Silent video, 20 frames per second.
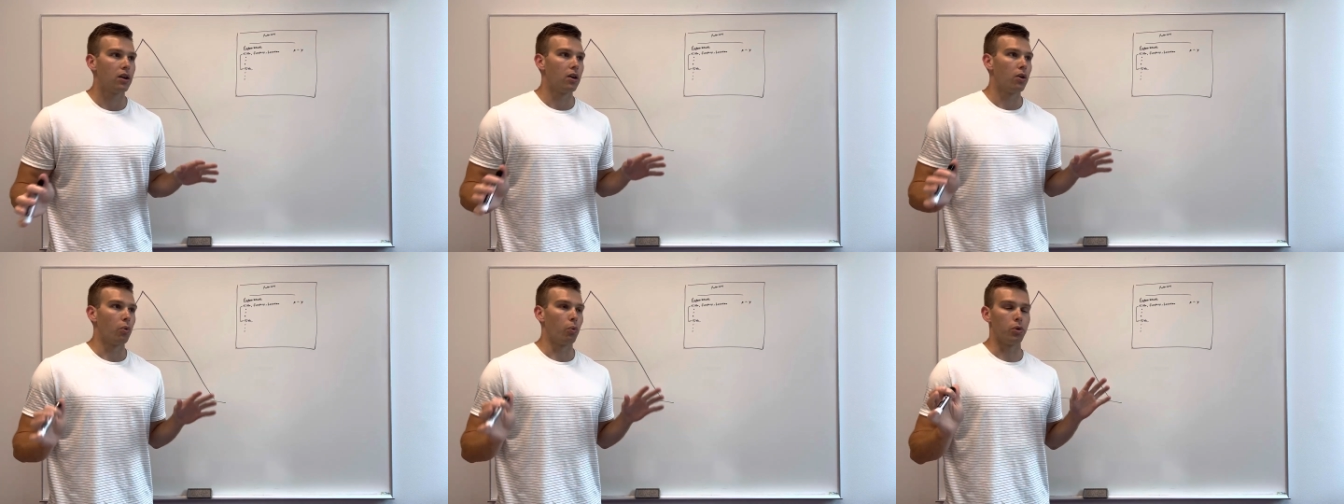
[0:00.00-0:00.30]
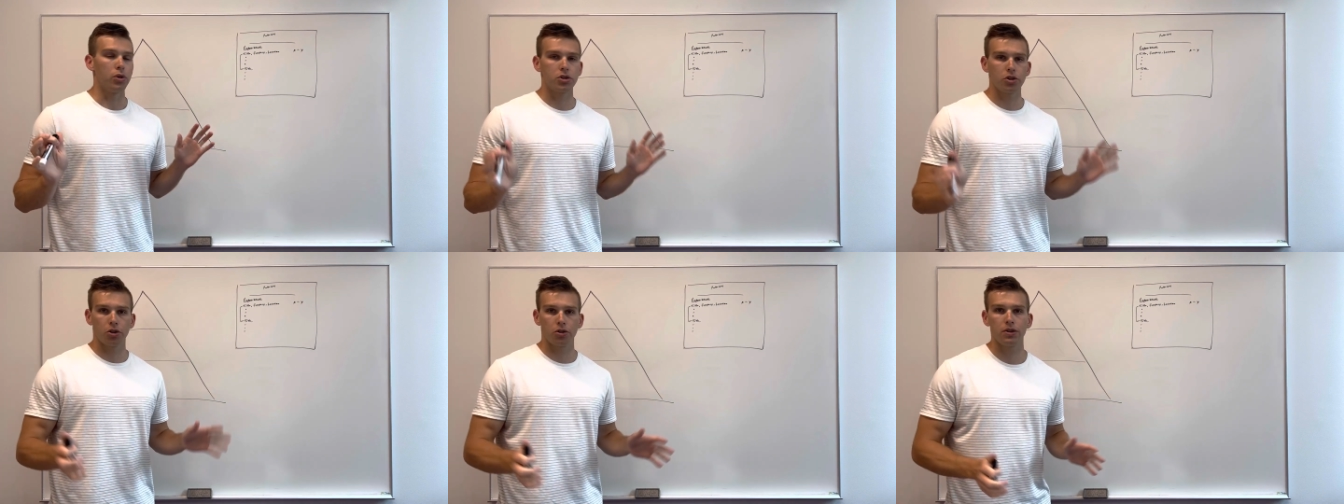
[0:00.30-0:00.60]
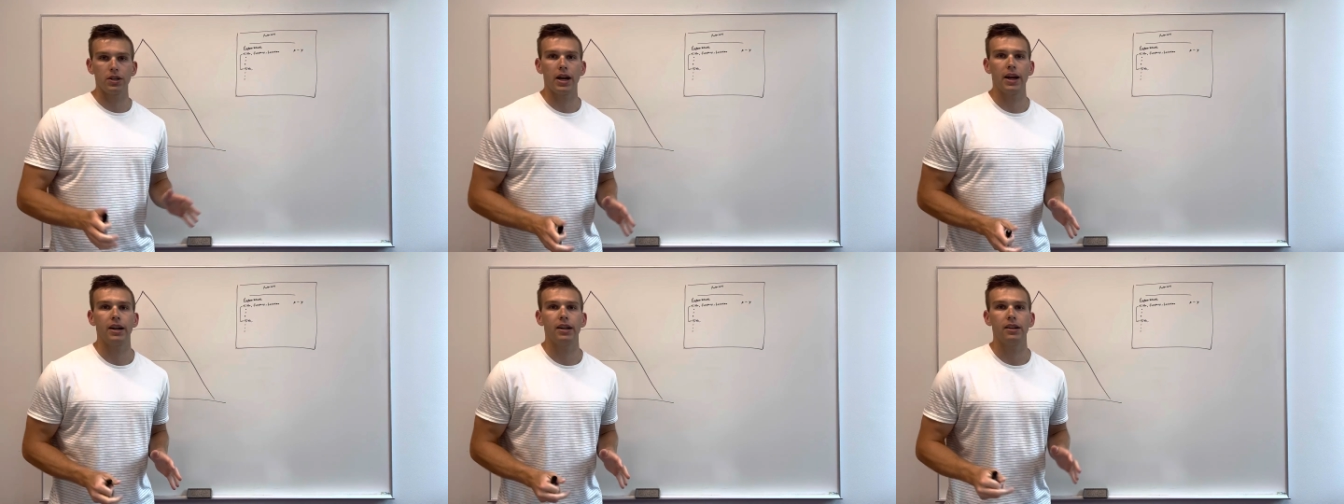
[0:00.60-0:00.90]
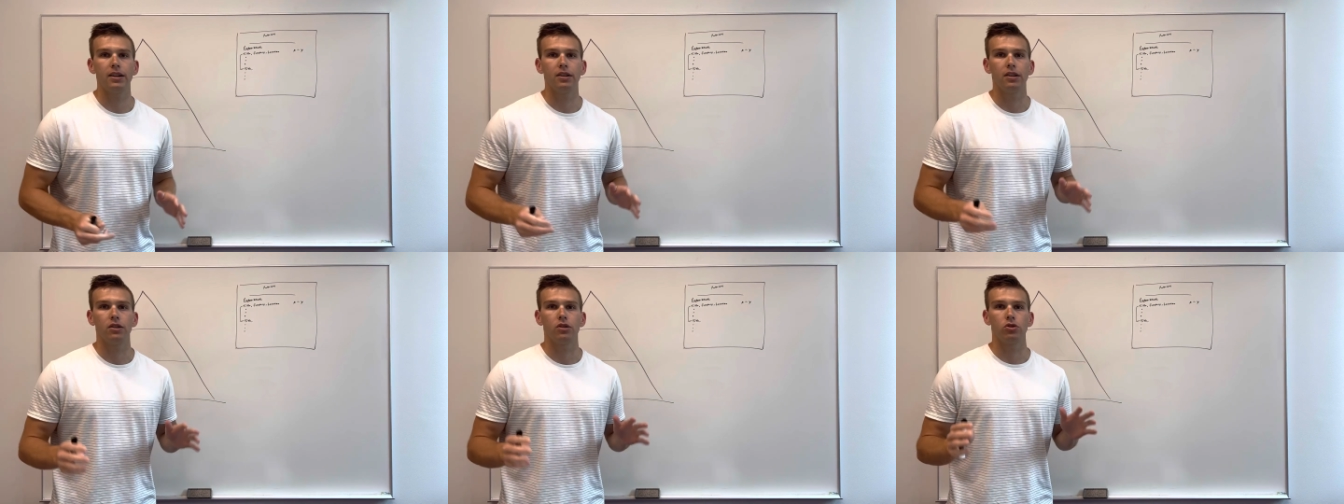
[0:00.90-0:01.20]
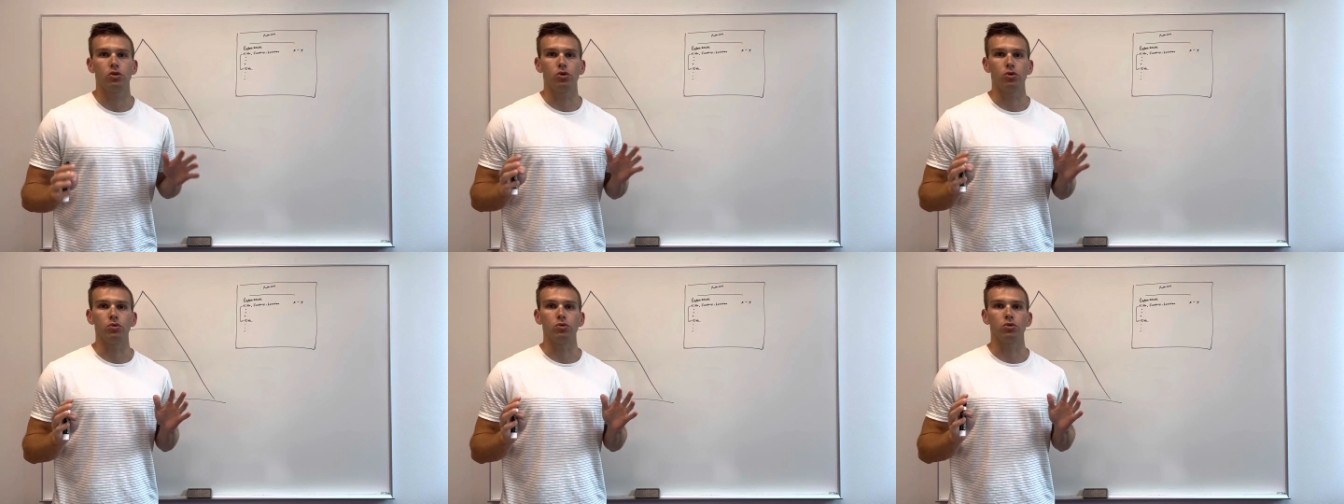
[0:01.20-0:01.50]
was created
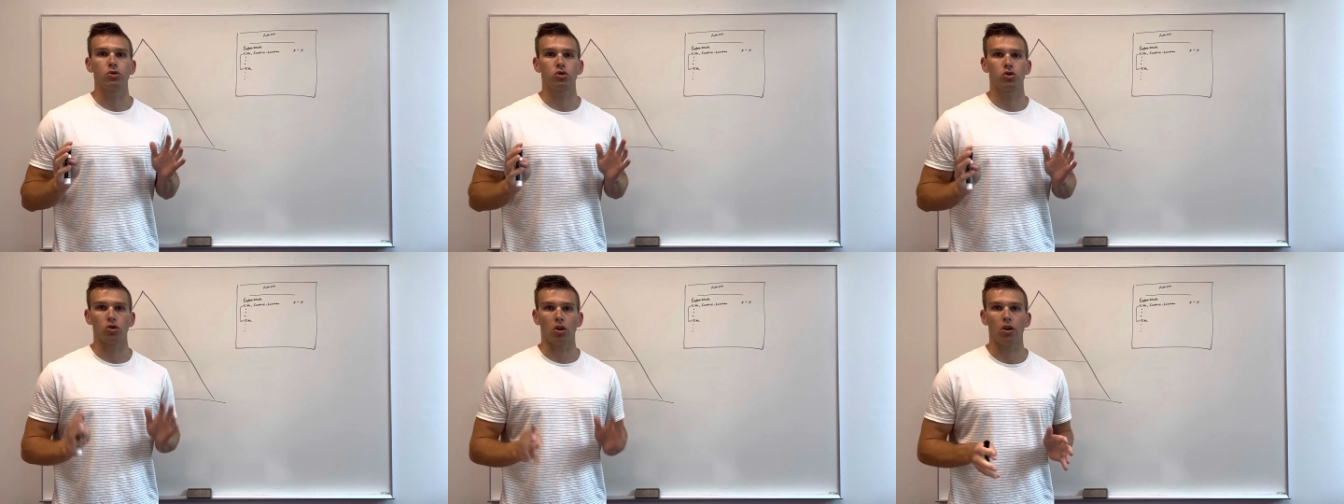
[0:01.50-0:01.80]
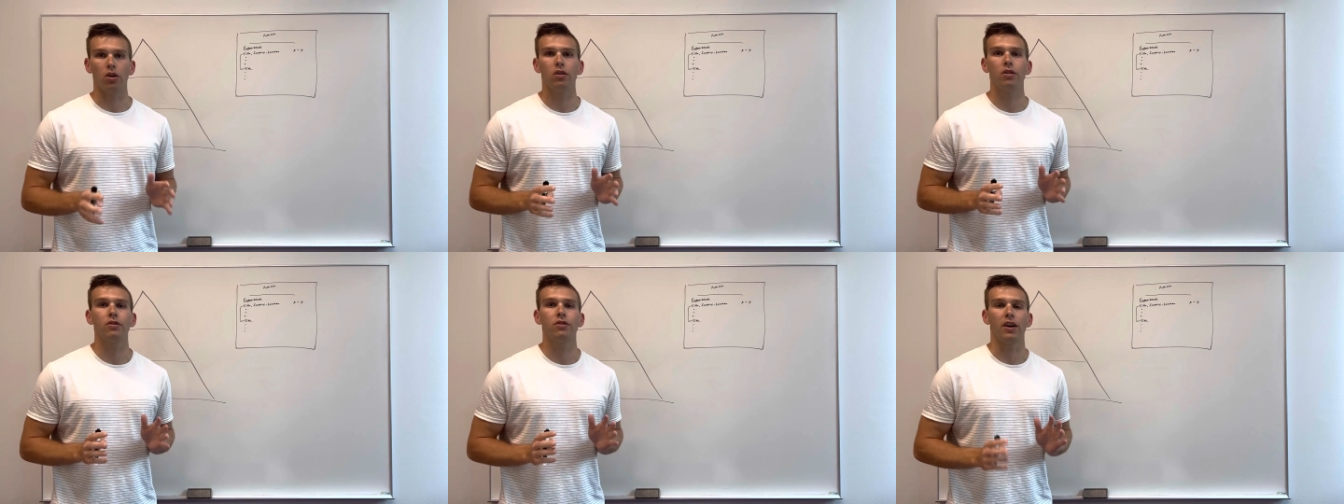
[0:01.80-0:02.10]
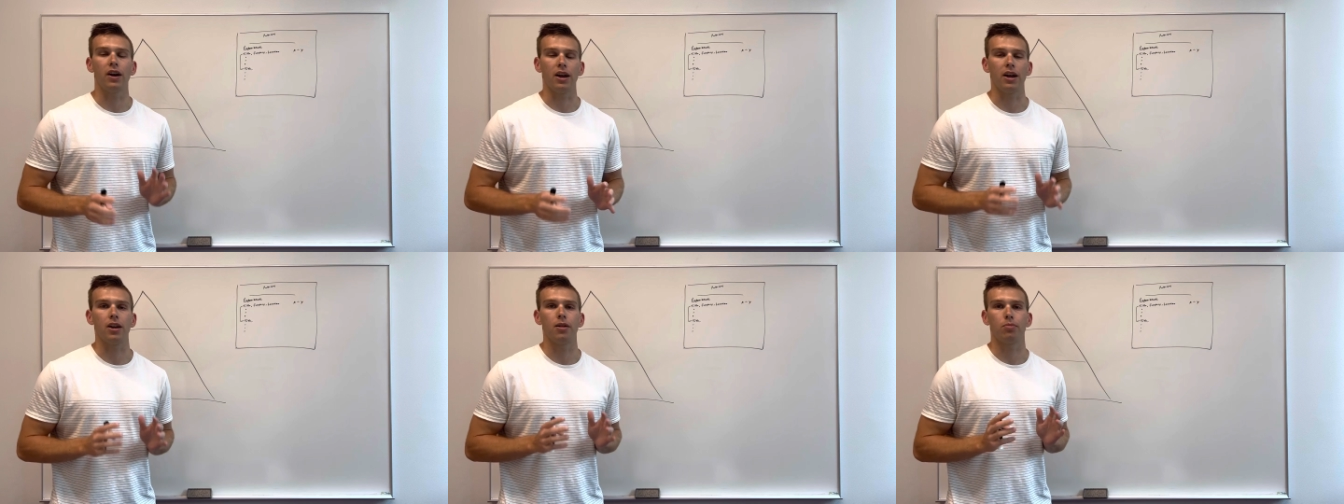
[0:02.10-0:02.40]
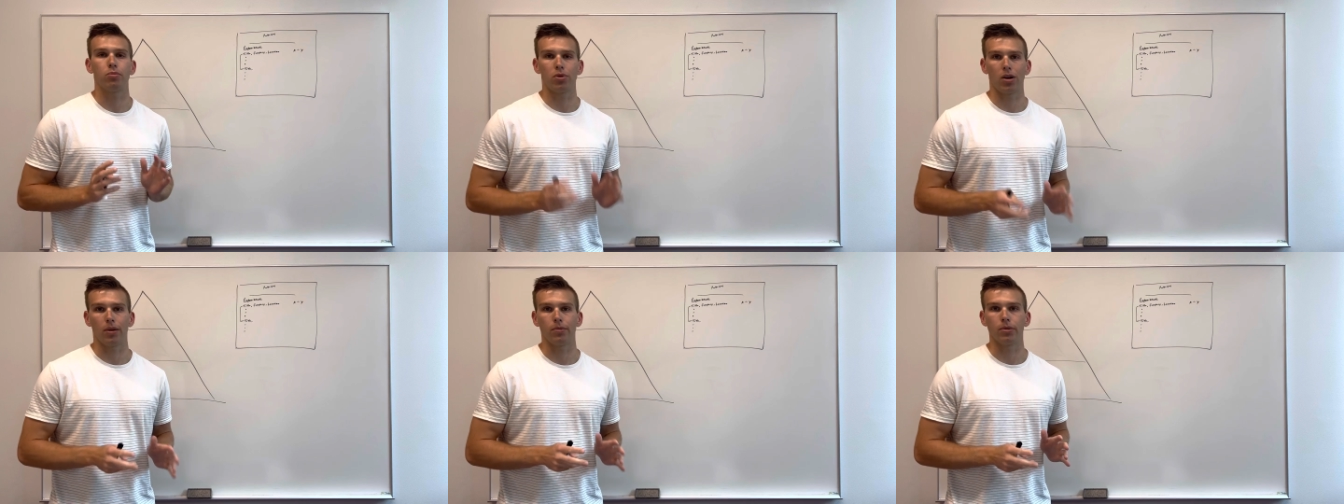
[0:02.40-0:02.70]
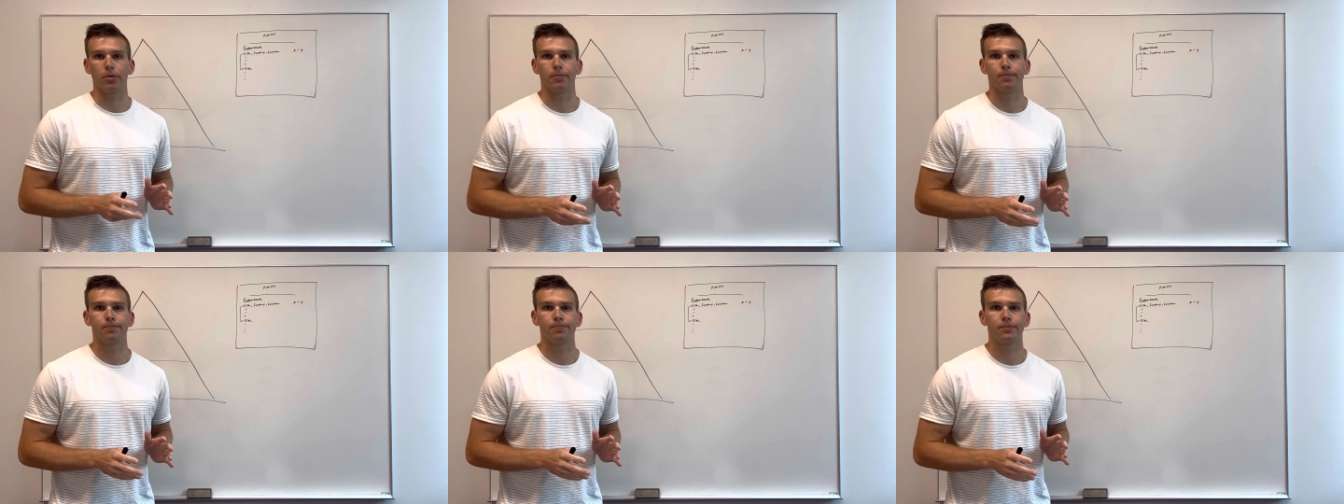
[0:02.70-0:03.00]
to solve a
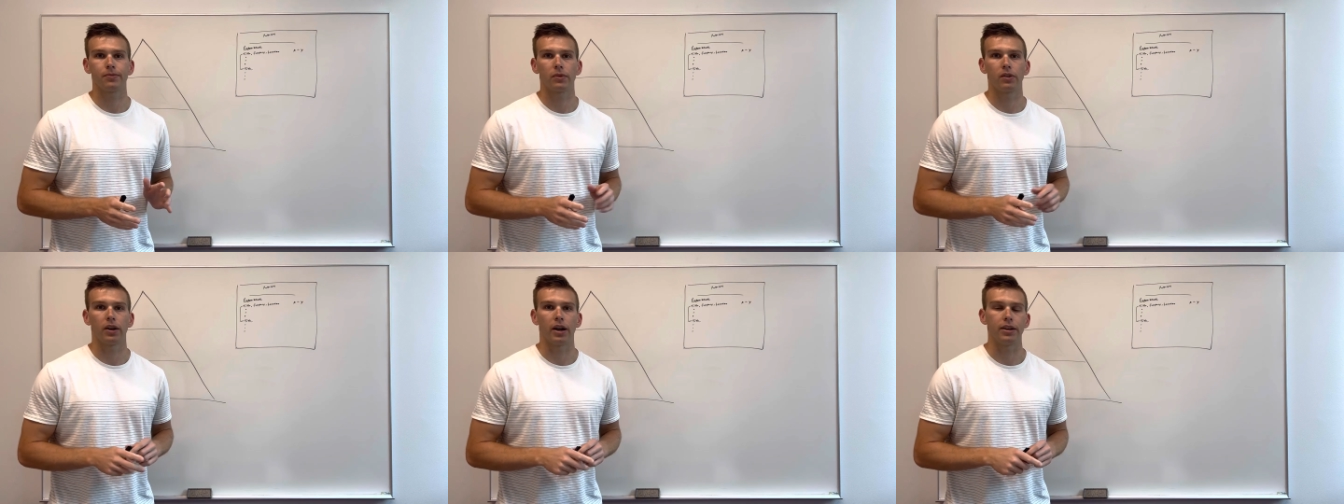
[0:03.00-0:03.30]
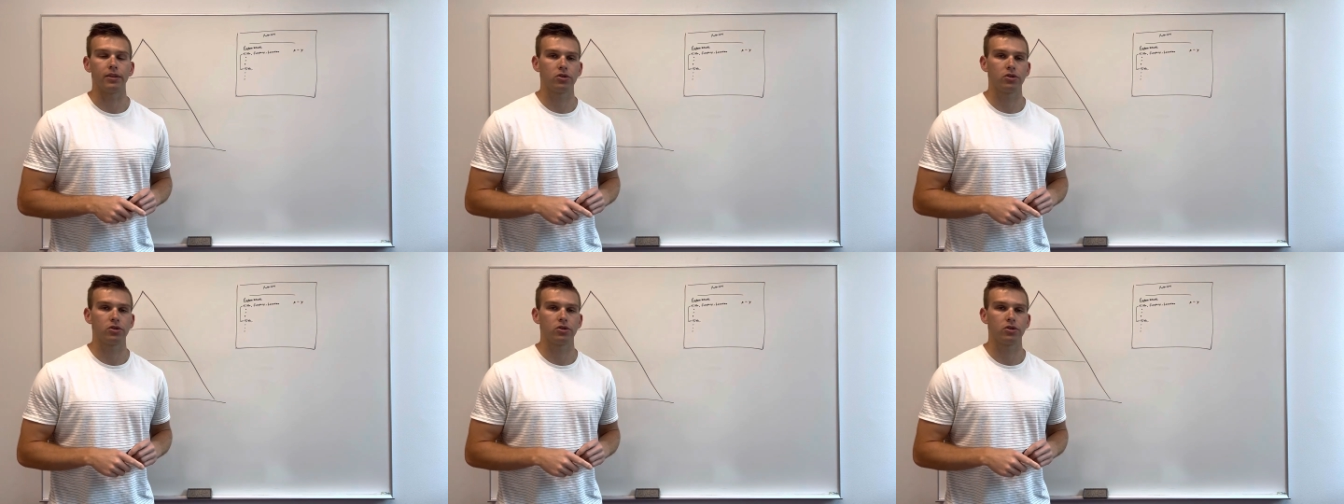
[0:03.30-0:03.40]
problem, right?